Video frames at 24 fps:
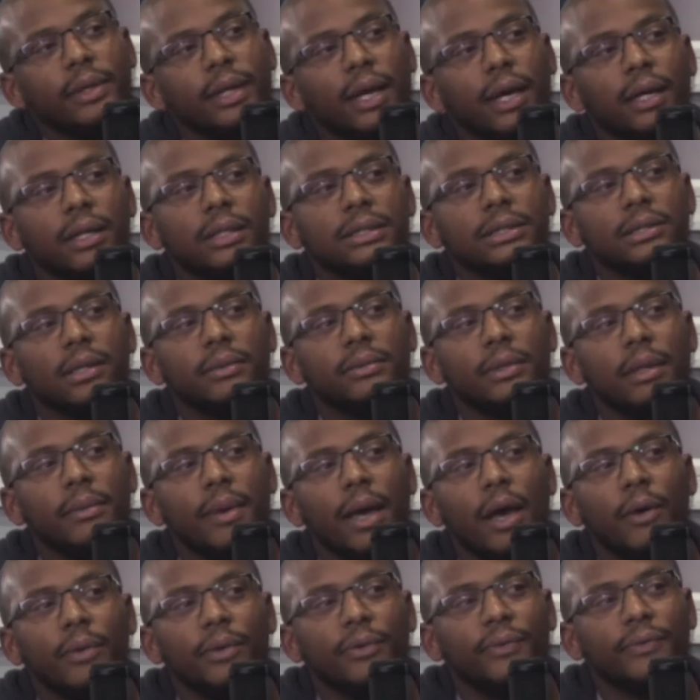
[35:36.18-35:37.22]
kind of summed up
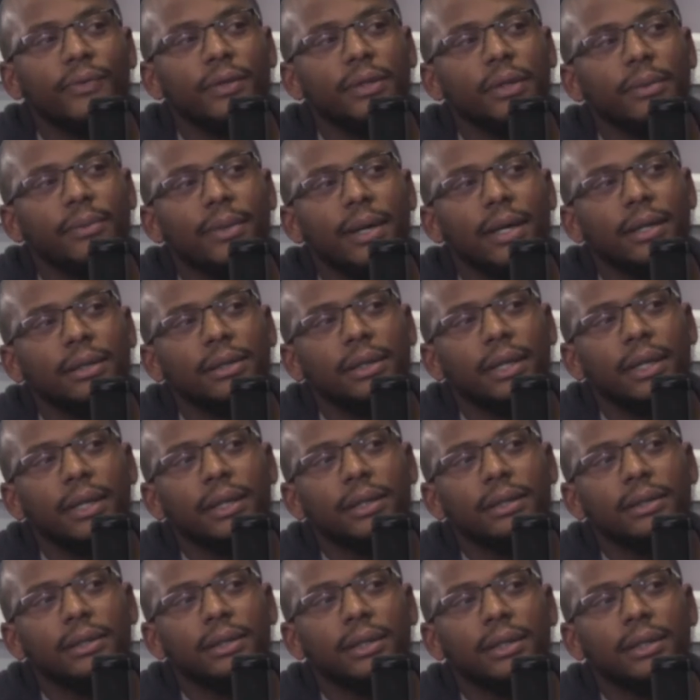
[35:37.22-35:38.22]
how we feel about that.